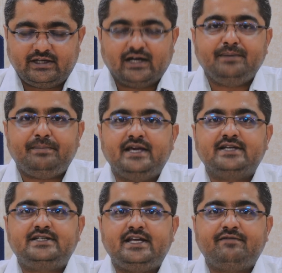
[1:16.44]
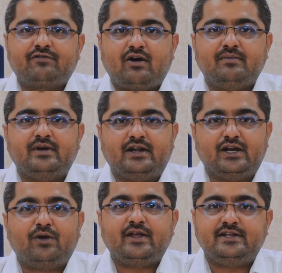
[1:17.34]
done PhD from
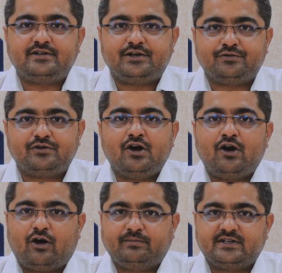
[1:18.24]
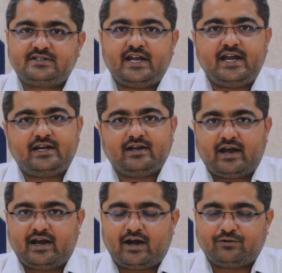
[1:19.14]
renowned institute of the state
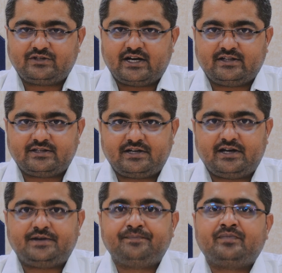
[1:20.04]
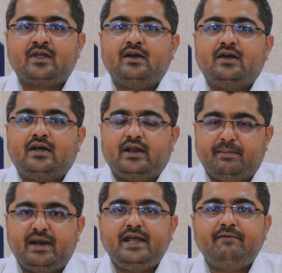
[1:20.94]
and outside the state.
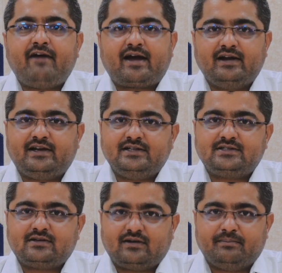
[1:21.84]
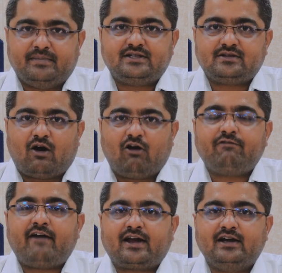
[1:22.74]
Remaining faculties means
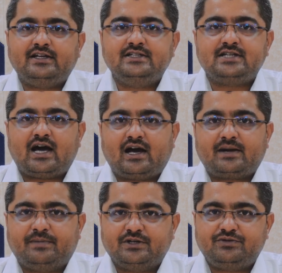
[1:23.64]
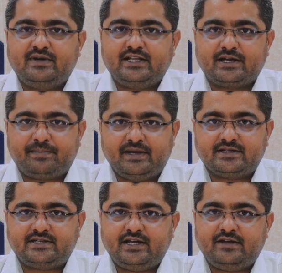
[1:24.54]
all faculties are pursuing their
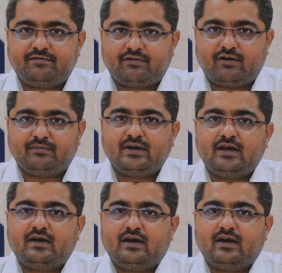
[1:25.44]
PhD from